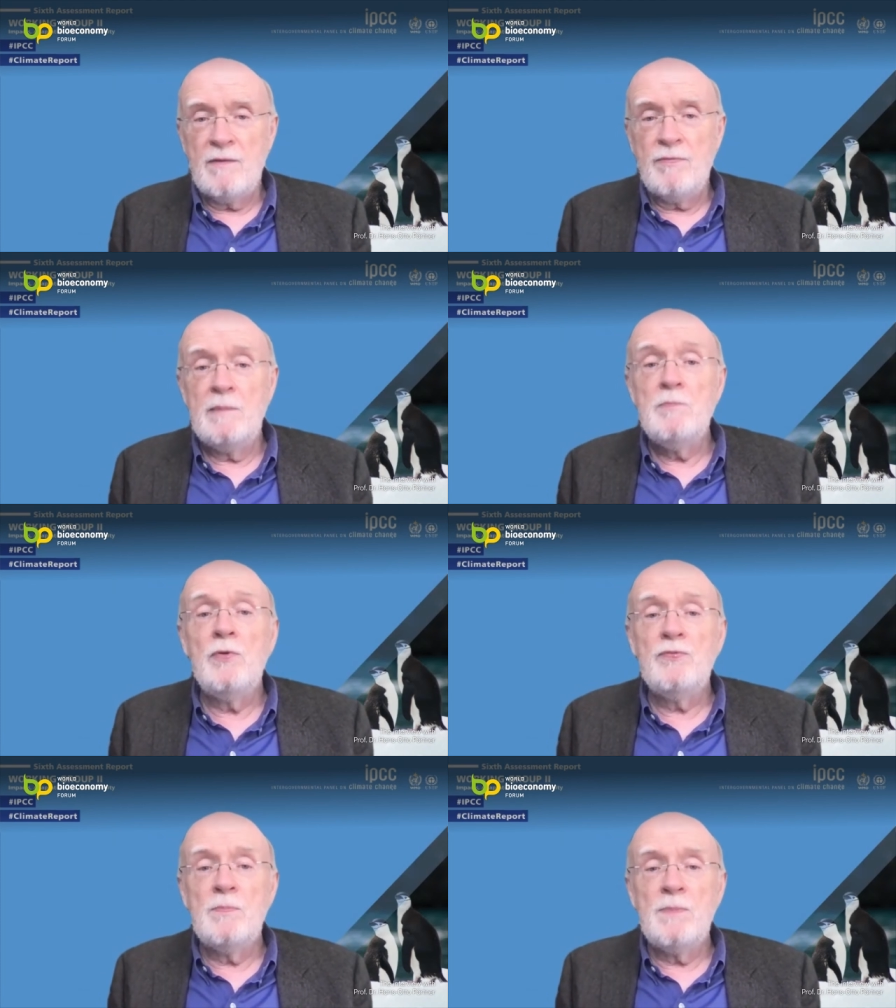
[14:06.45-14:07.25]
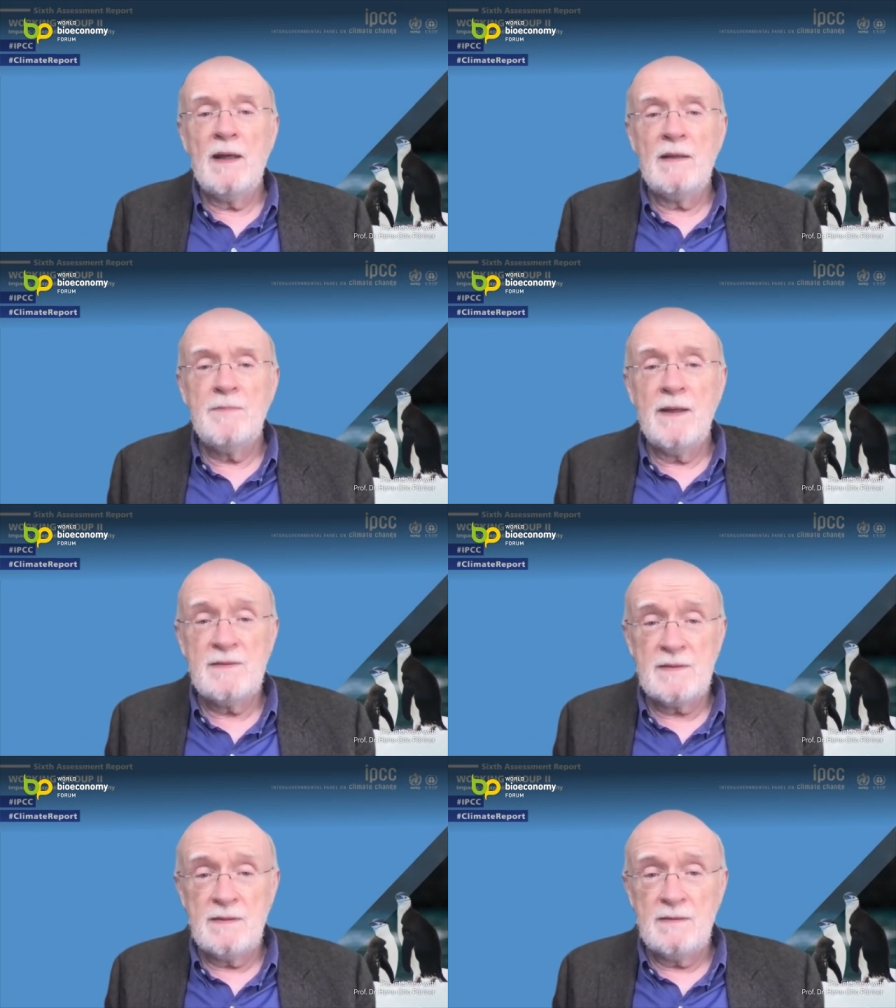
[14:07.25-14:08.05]
if we move to plant
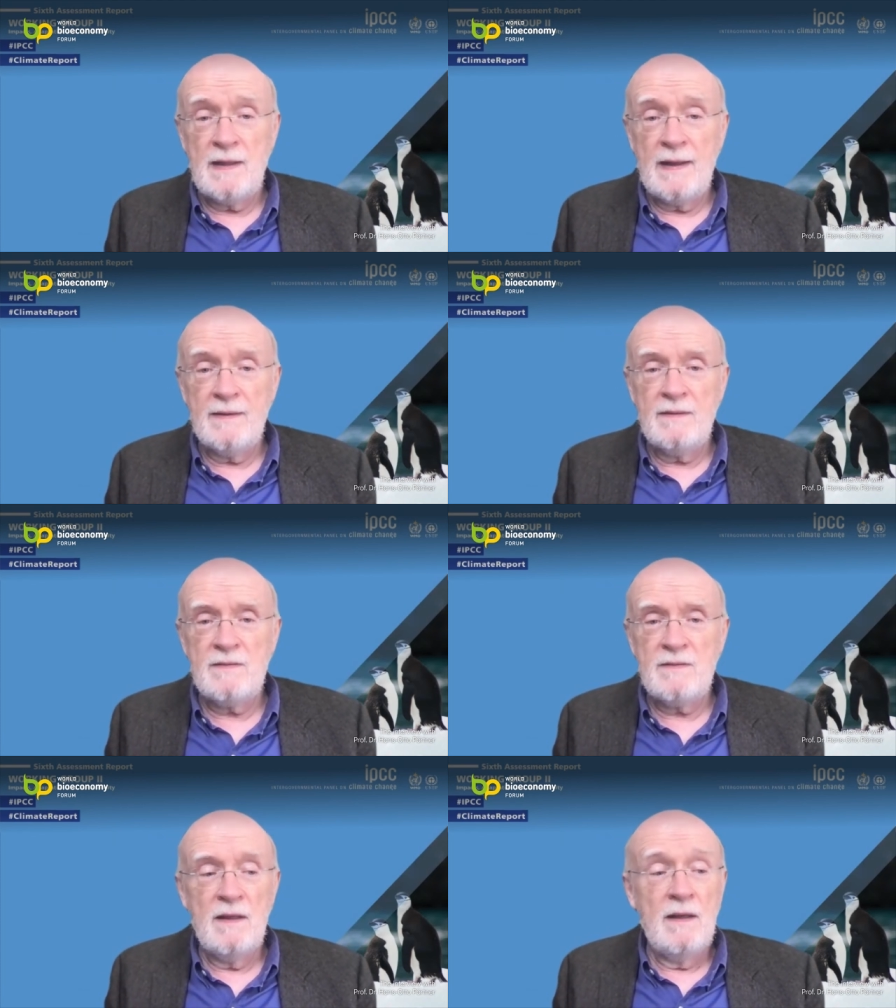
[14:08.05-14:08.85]
based diets,